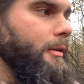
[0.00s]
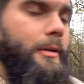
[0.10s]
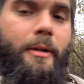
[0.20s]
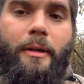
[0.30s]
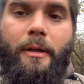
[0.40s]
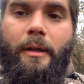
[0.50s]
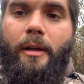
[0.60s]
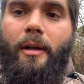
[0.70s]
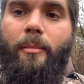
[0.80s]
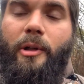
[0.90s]

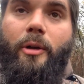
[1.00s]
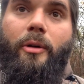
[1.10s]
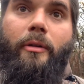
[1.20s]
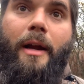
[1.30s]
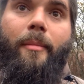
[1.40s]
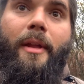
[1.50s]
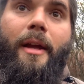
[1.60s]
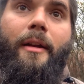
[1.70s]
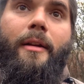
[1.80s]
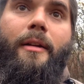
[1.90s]
I'm gonna go grab
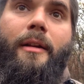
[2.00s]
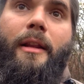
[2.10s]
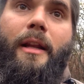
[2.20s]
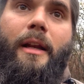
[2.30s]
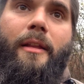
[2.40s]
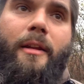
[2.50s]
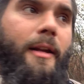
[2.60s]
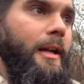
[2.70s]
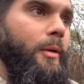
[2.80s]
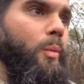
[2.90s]
that, and then I
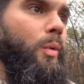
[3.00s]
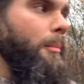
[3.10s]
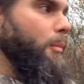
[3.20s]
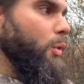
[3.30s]
think I got one